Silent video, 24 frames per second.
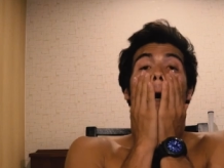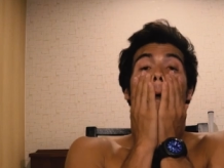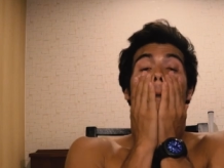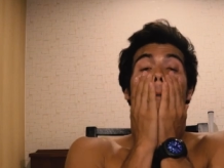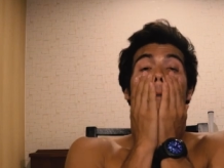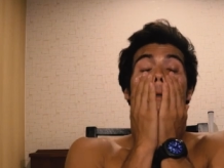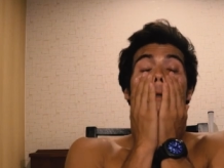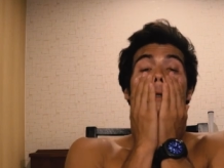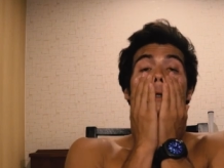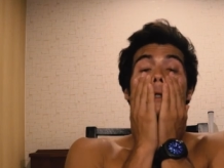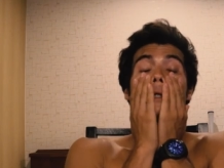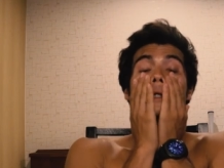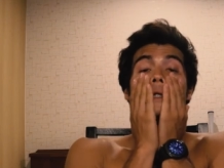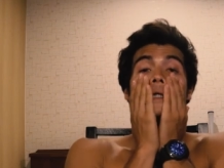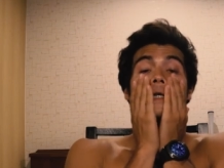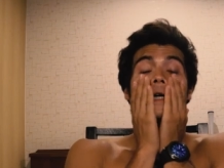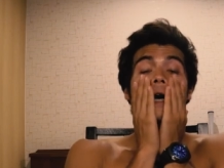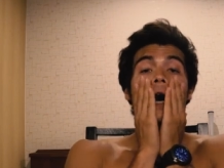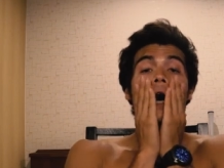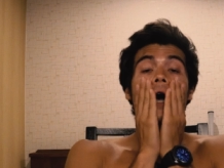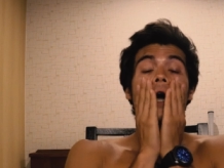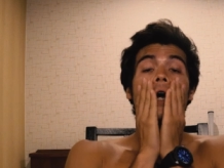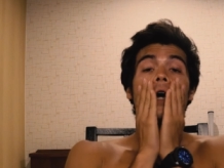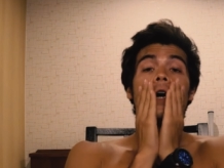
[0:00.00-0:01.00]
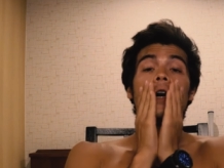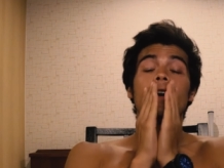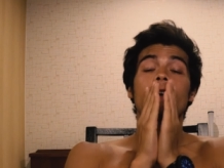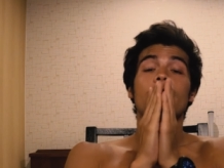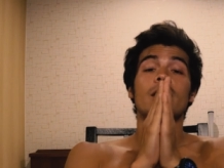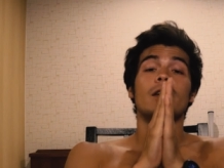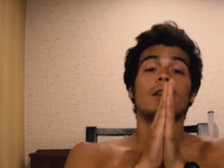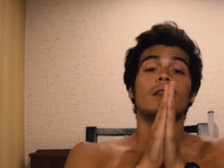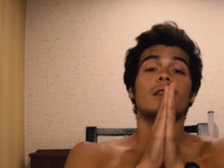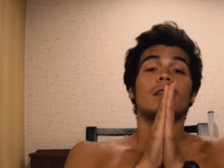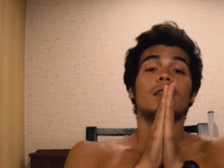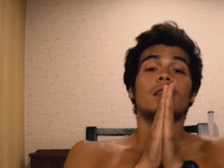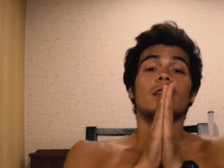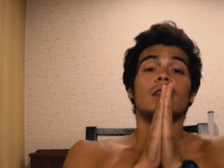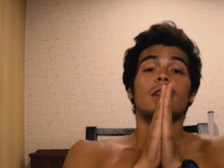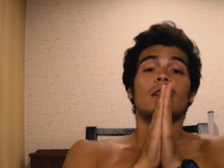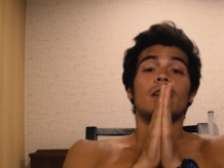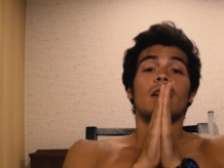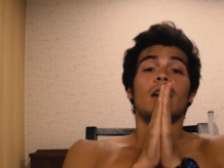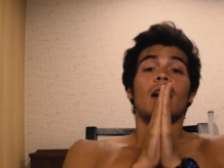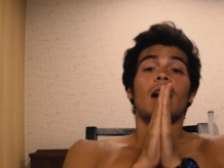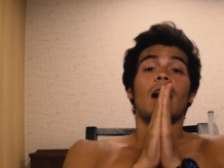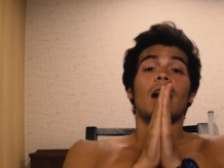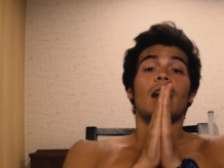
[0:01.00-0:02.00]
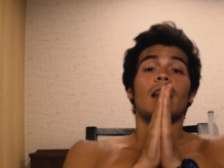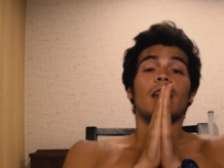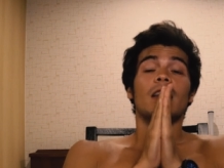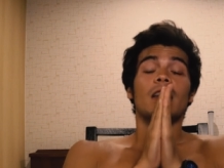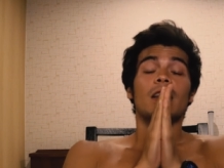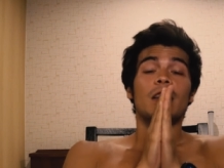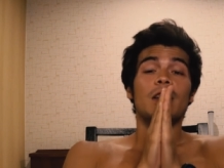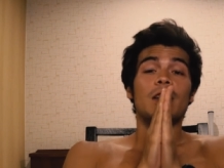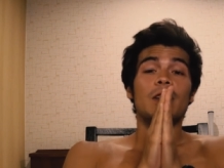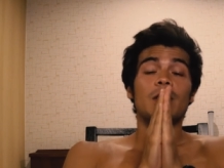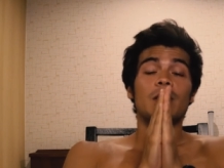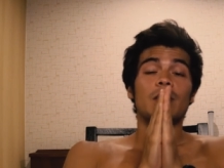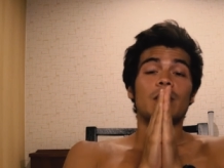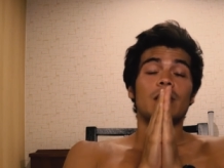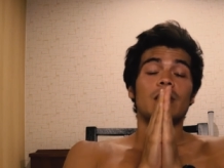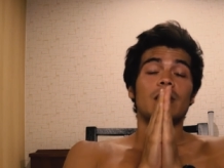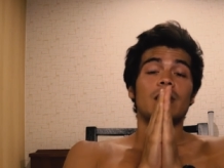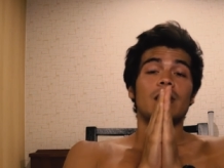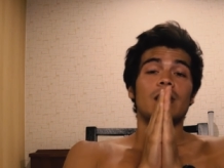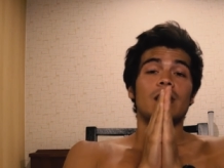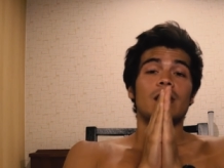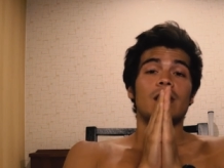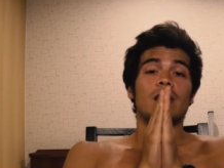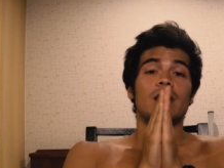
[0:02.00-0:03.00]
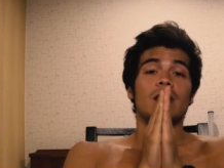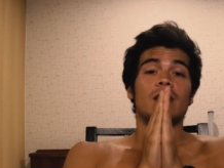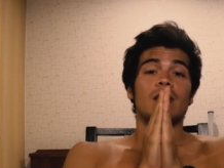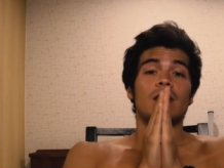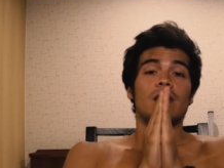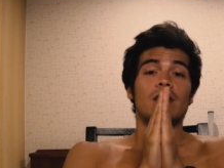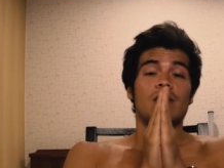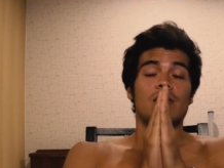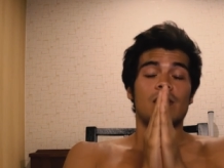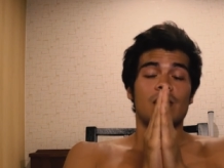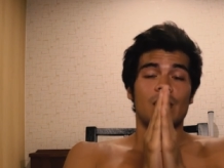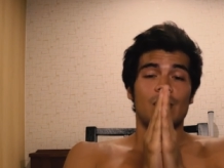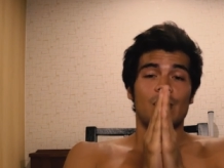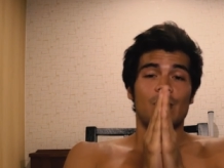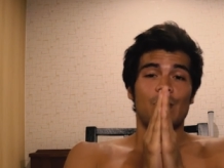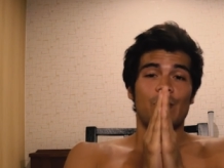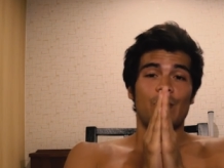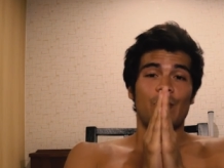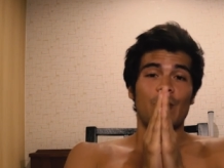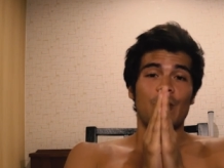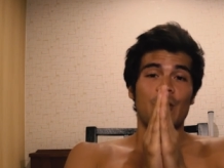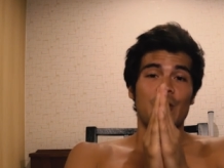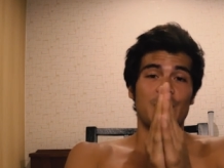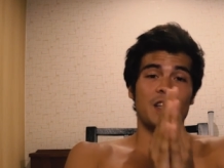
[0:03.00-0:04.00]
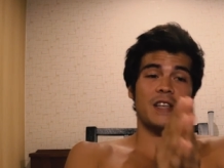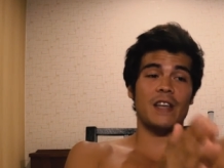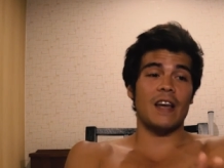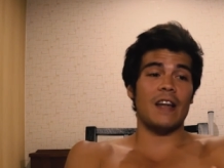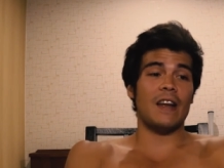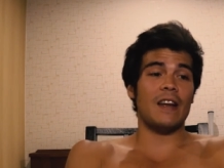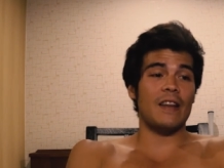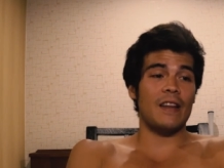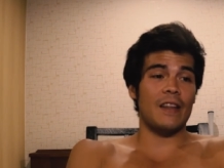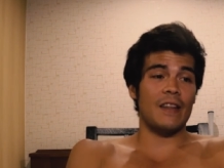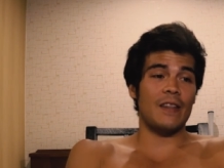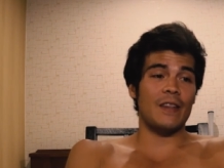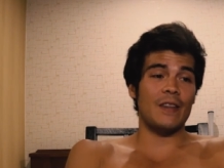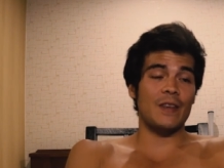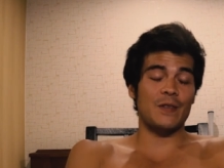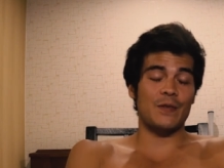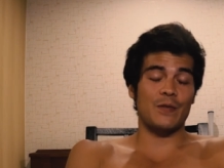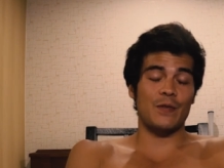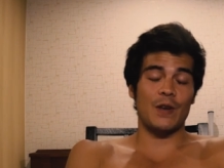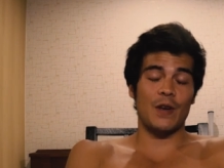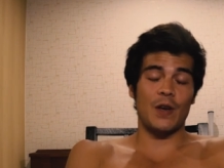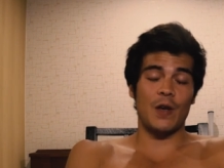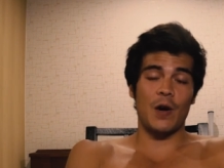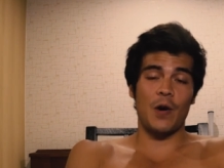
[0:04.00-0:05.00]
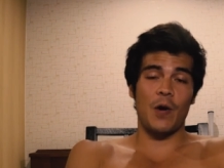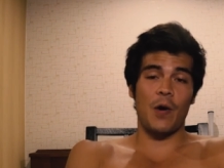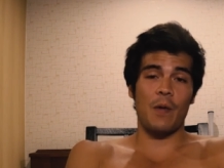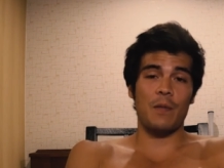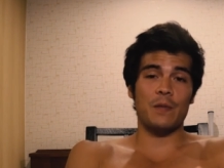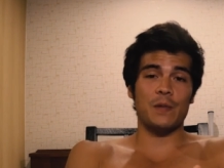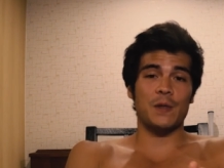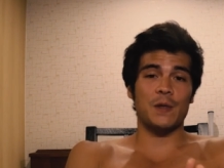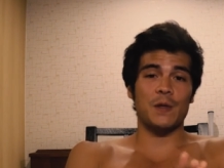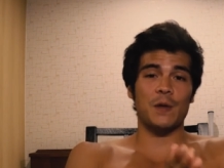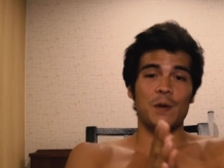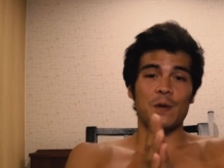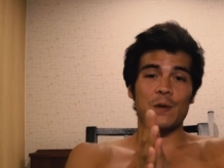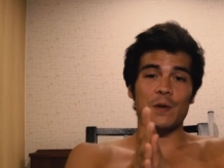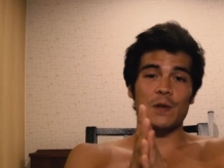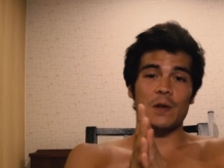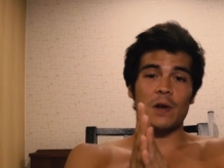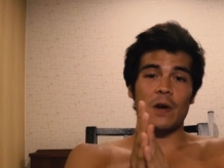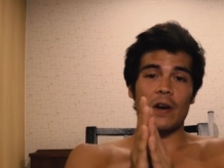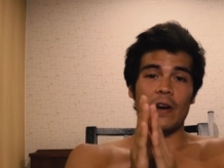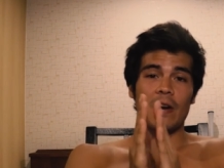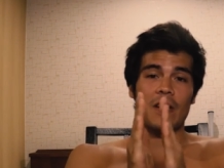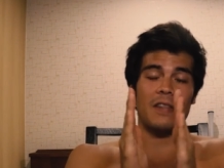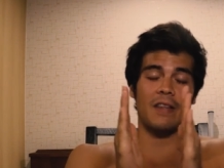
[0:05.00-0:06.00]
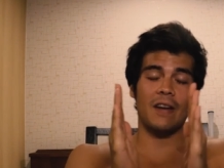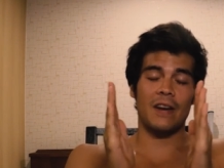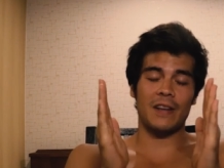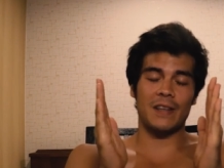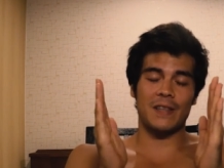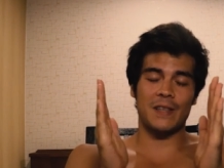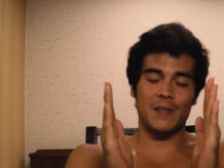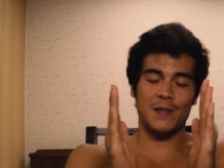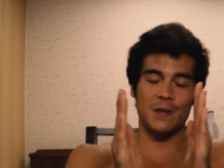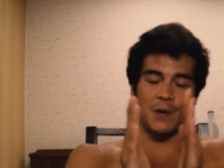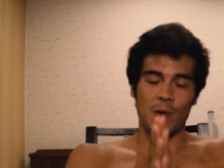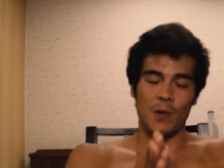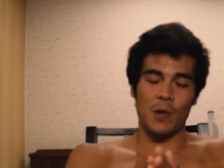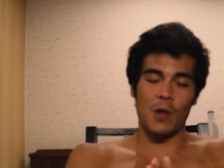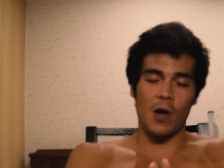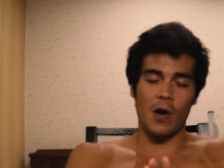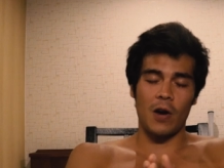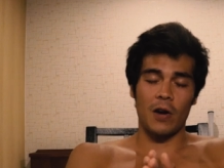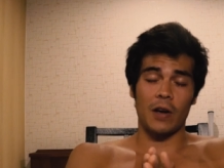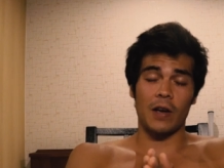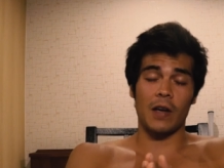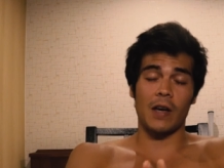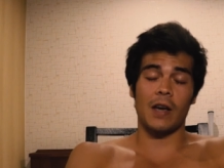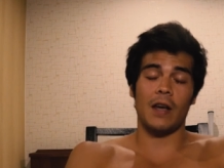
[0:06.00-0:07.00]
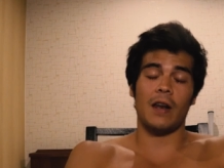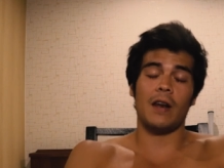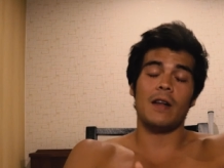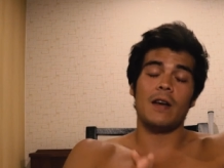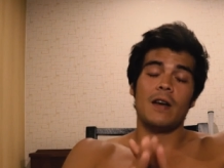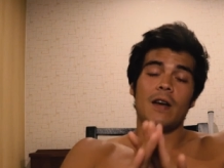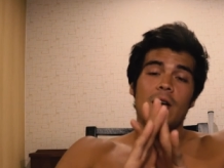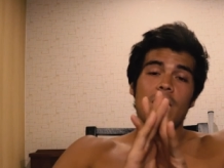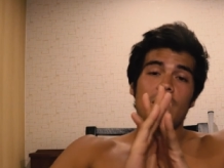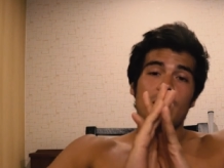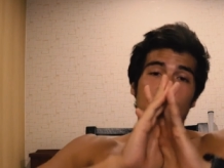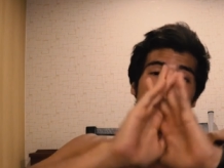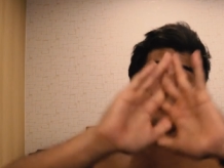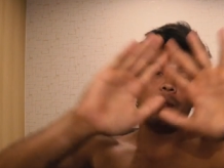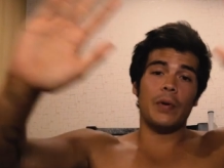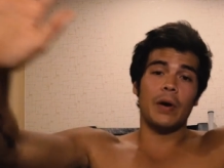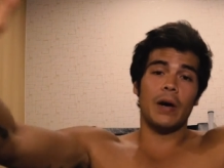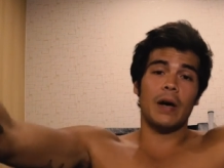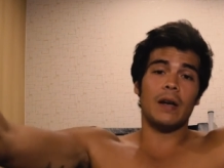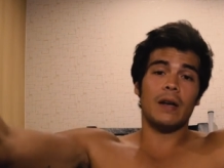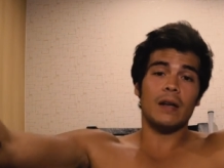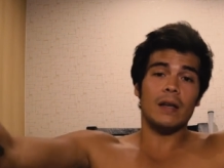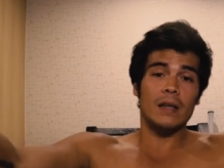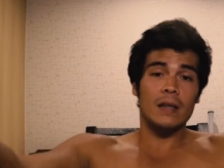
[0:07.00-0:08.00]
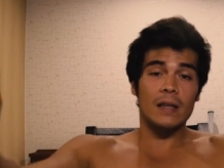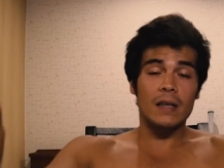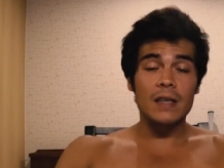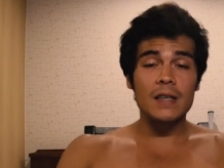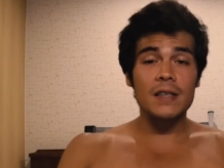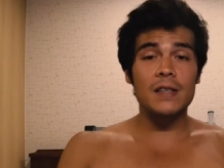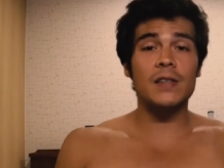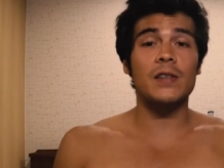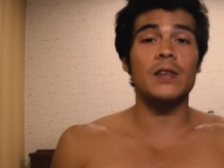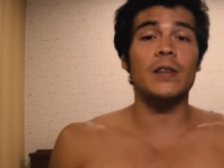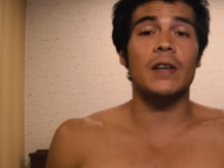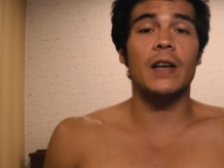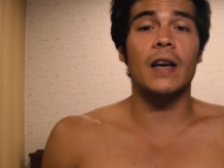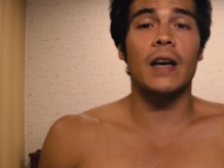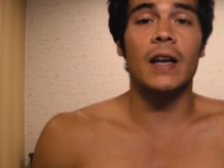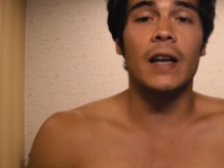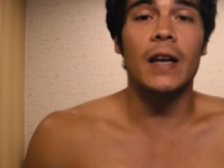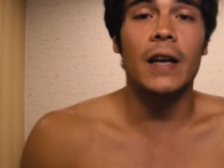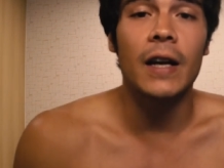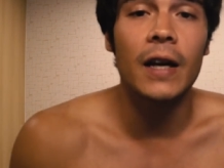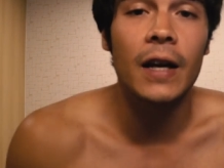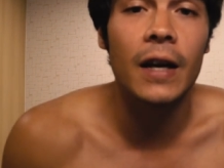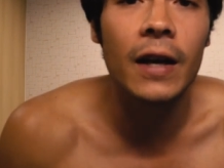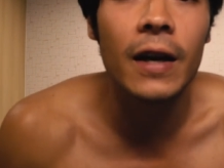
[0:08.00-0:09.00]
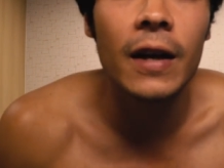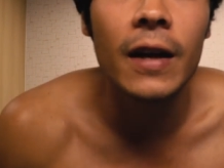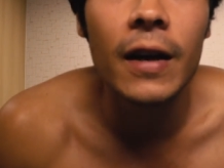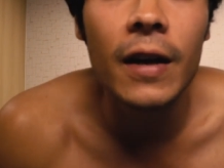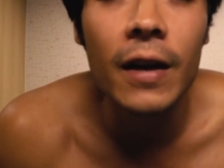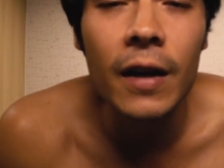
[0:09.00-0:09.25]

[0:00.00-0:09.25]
I'm so tired. I literally just finished editing this video. I'm so sorry that it's so long again, but at least you're getting